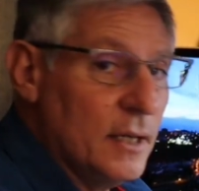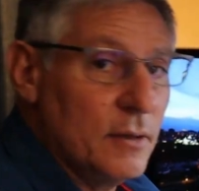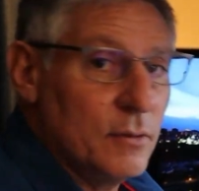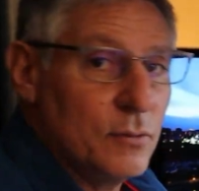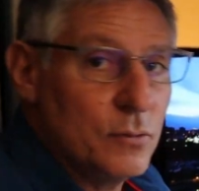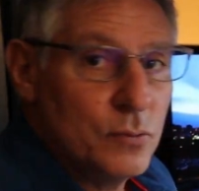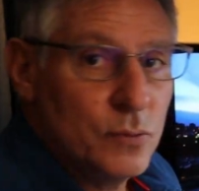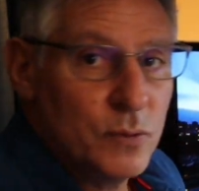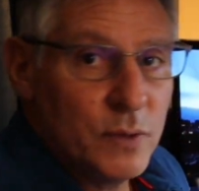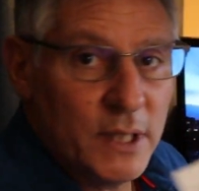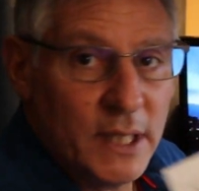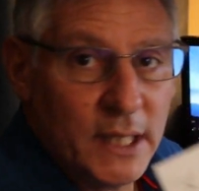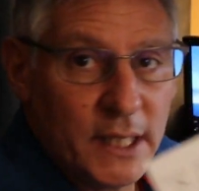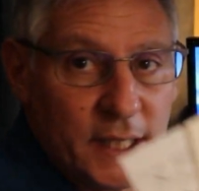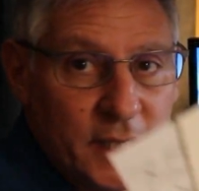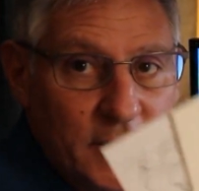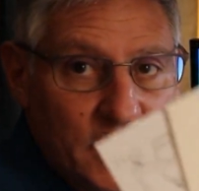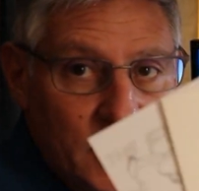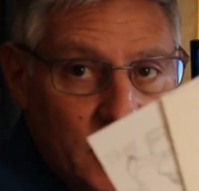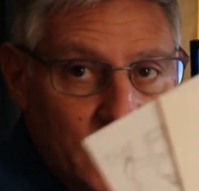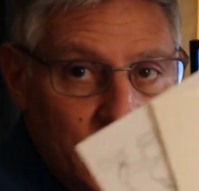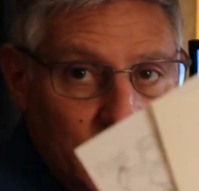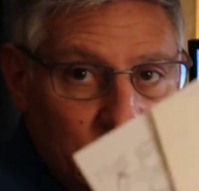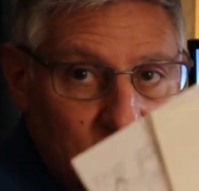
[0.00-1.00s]
Really
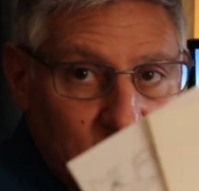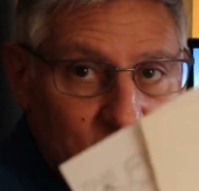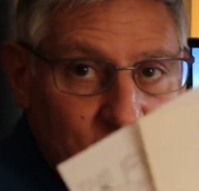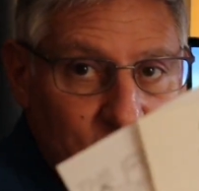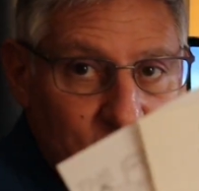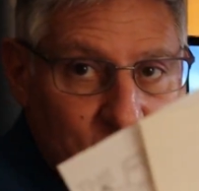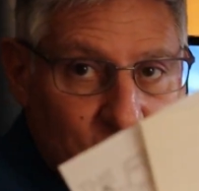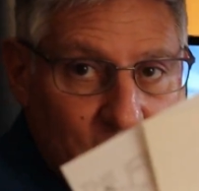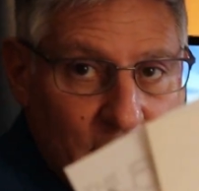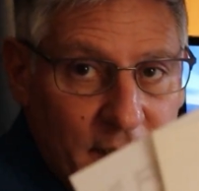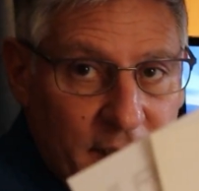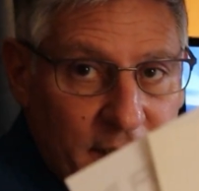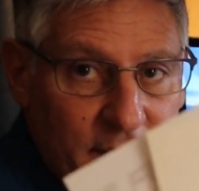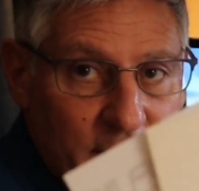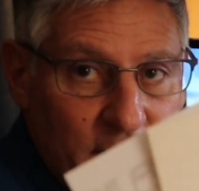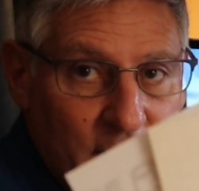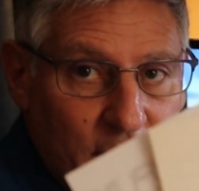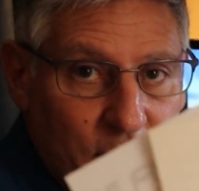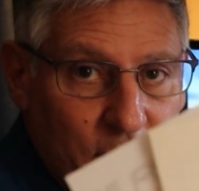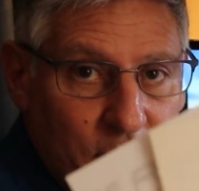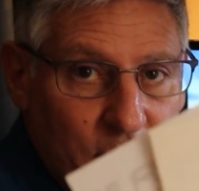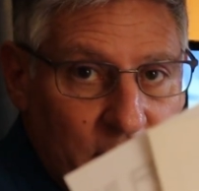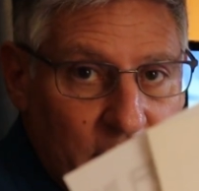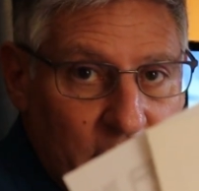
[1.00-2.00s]
good for late
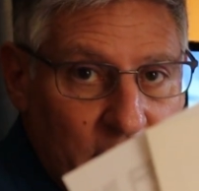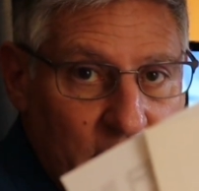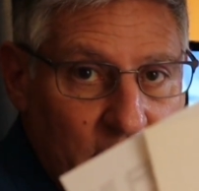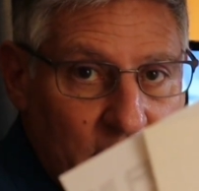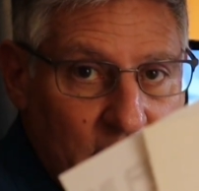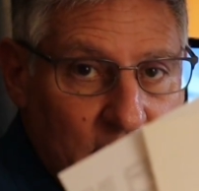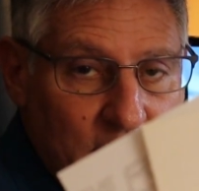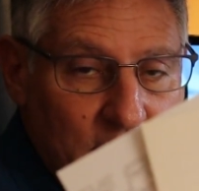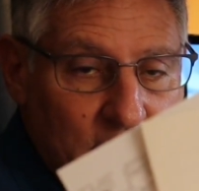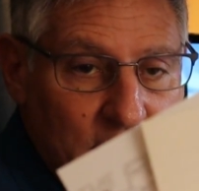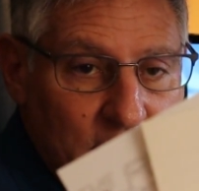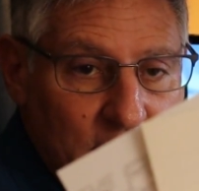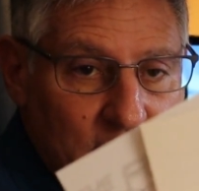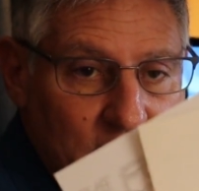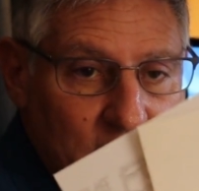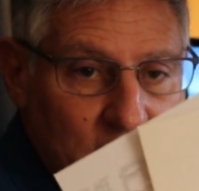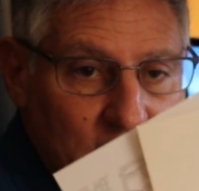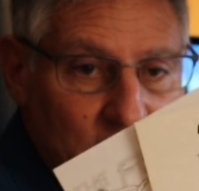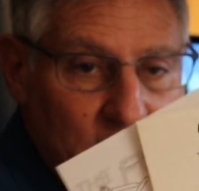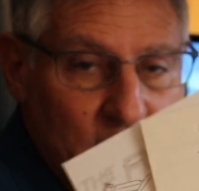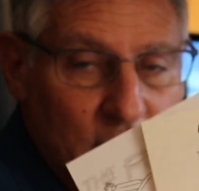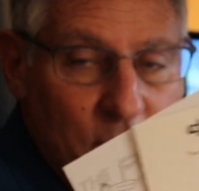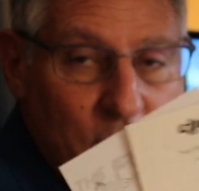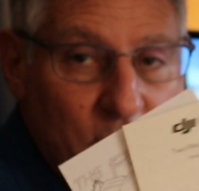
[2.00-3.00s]
night reading.
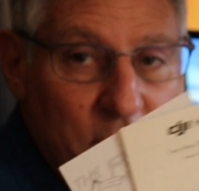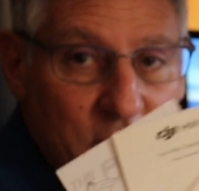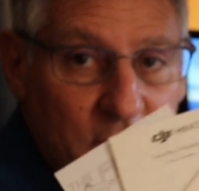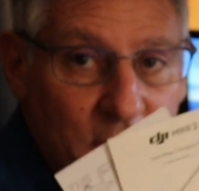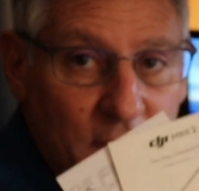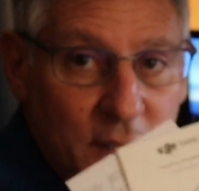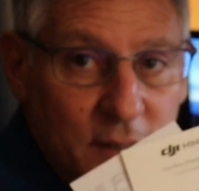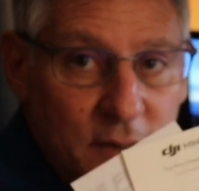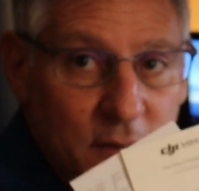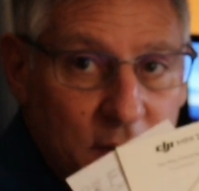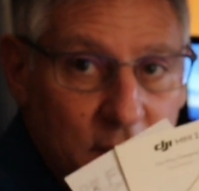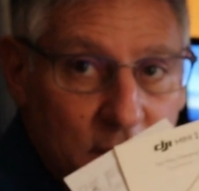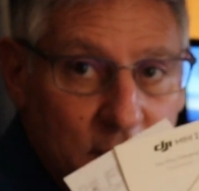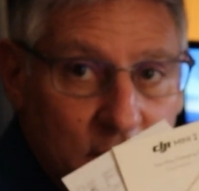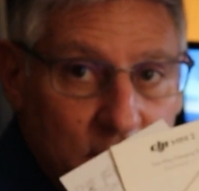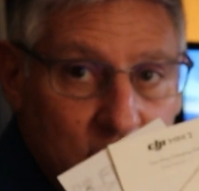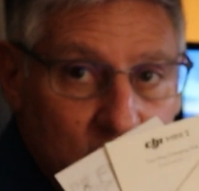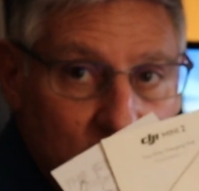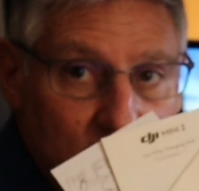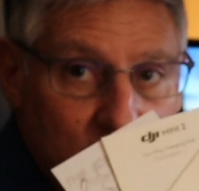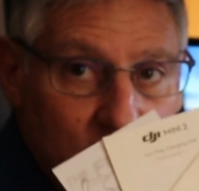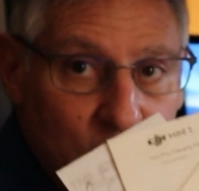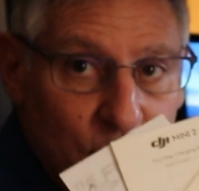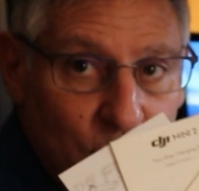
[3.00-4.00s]
When you get
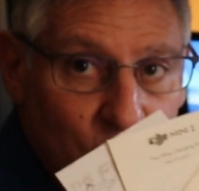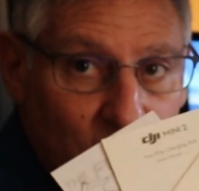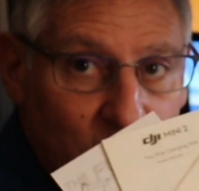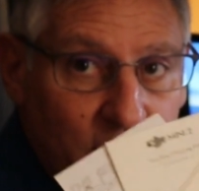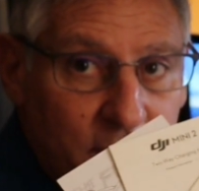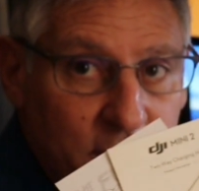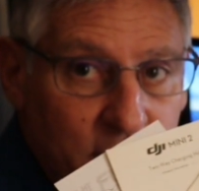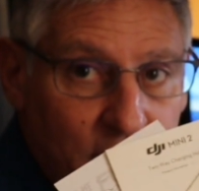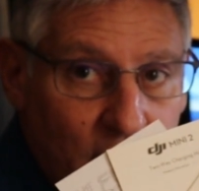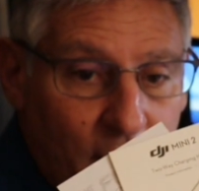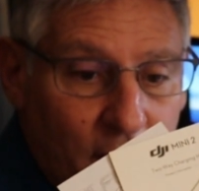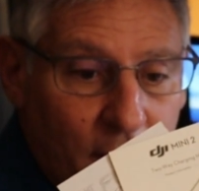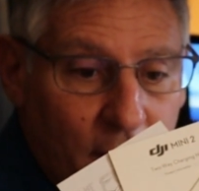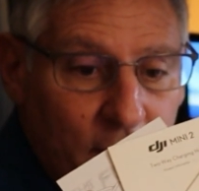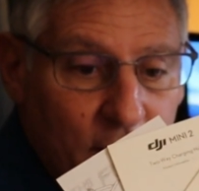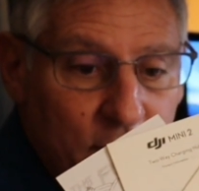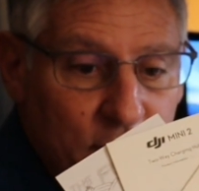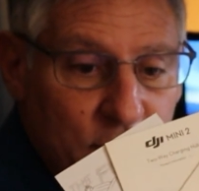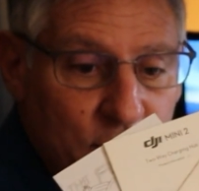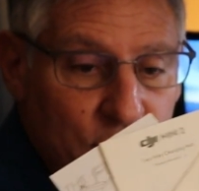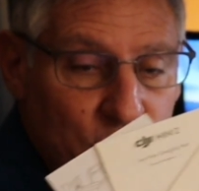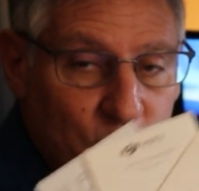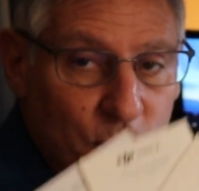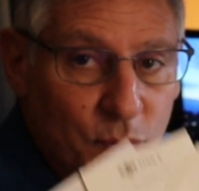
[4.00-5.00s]
really
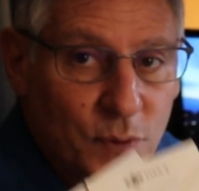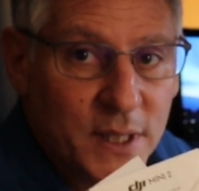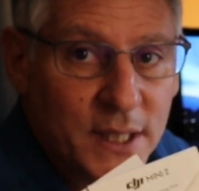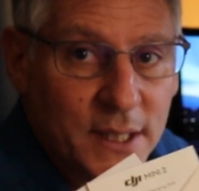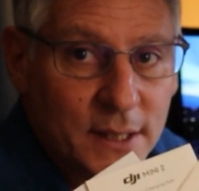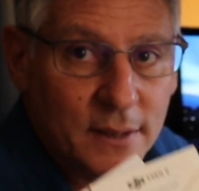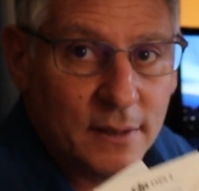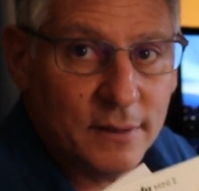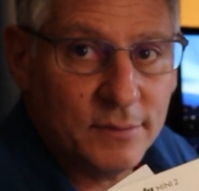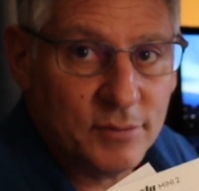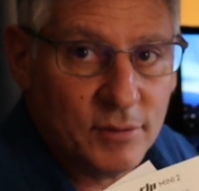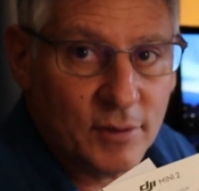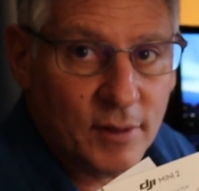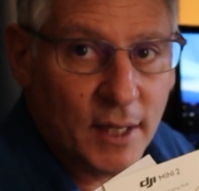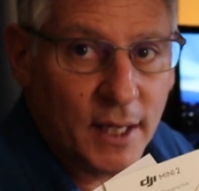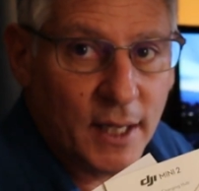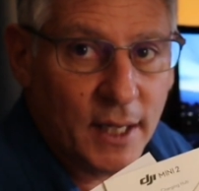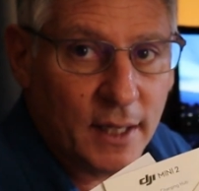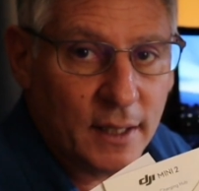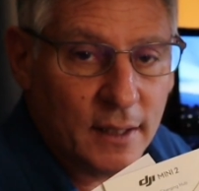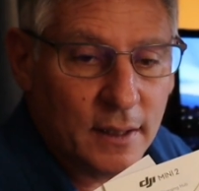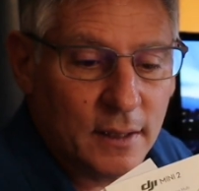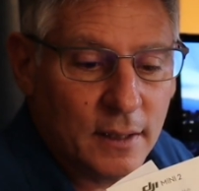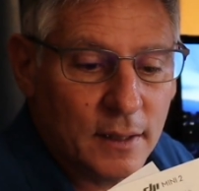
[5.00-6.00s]
tired, you read this
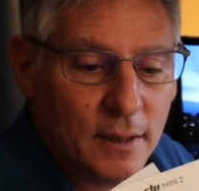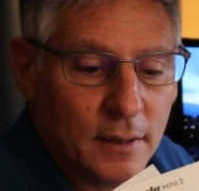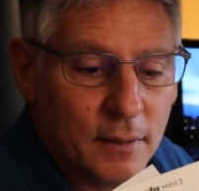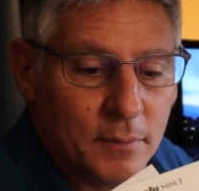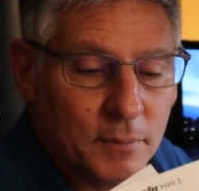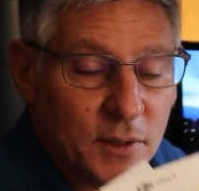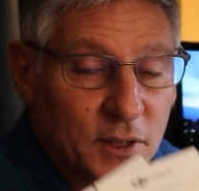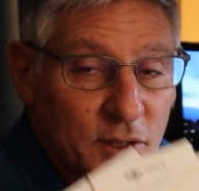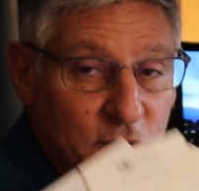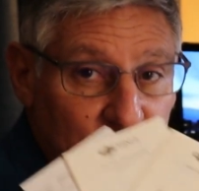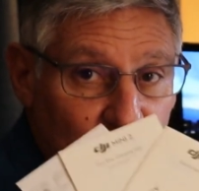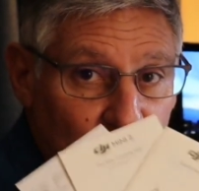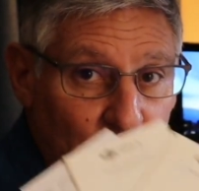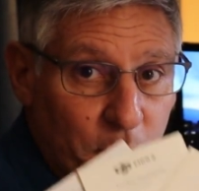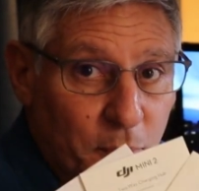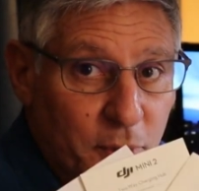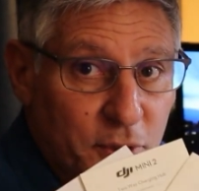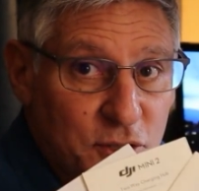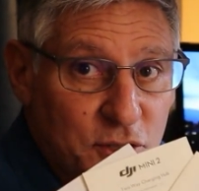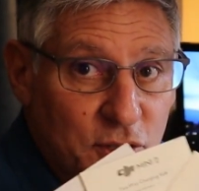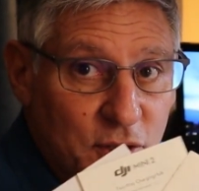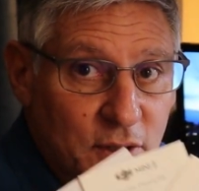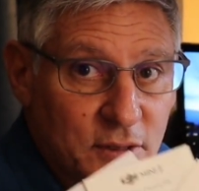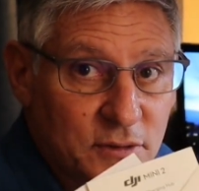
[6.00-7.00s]
thing because it'll
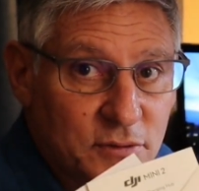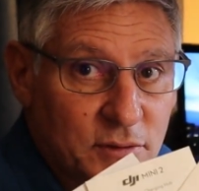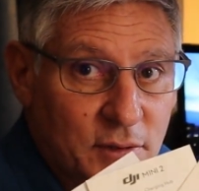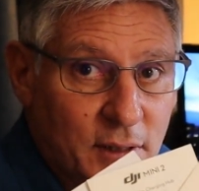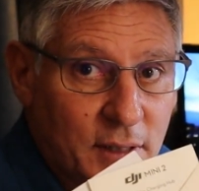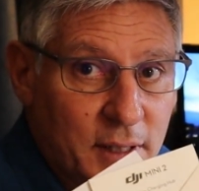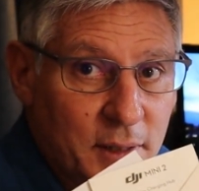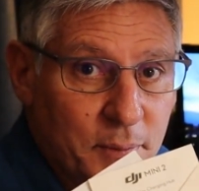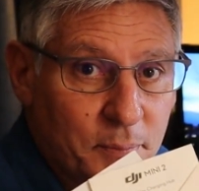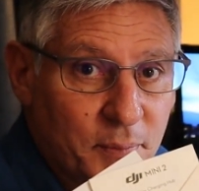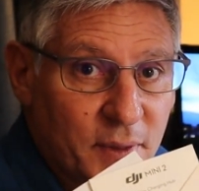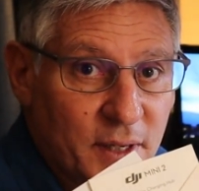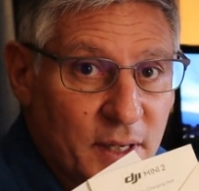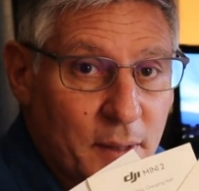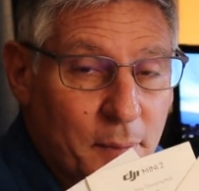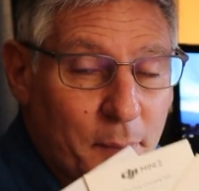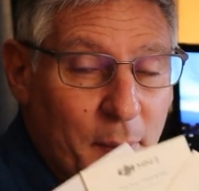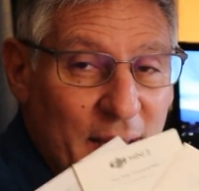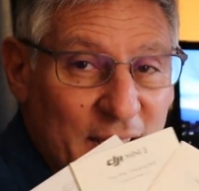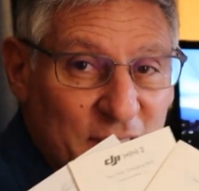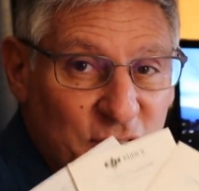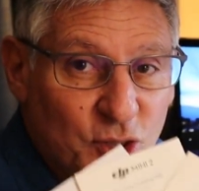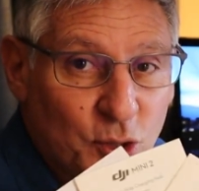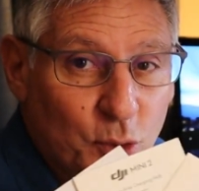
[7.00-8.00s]
put you to sleep in
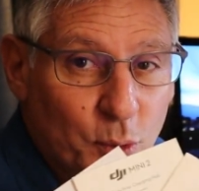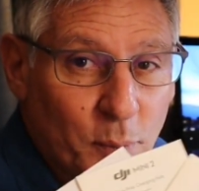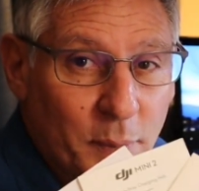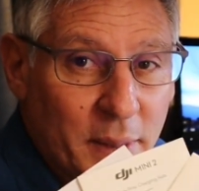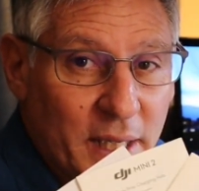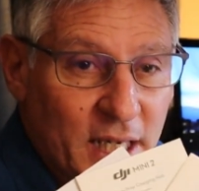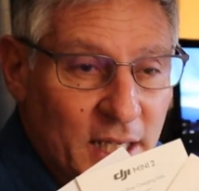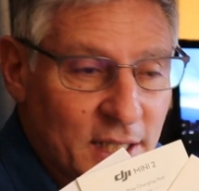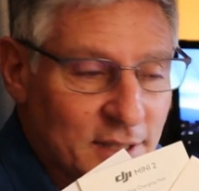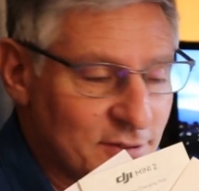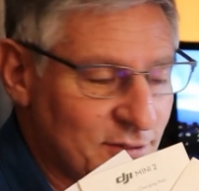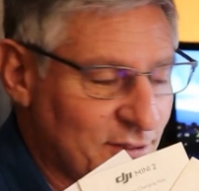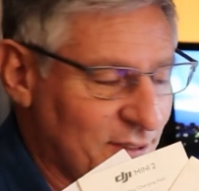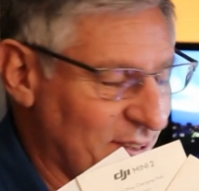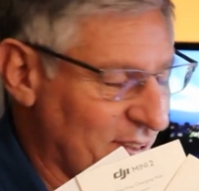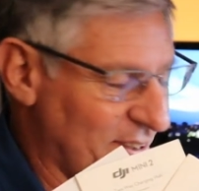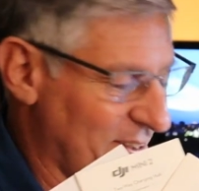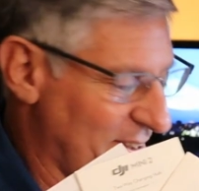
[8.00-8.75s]
about 2 minutes.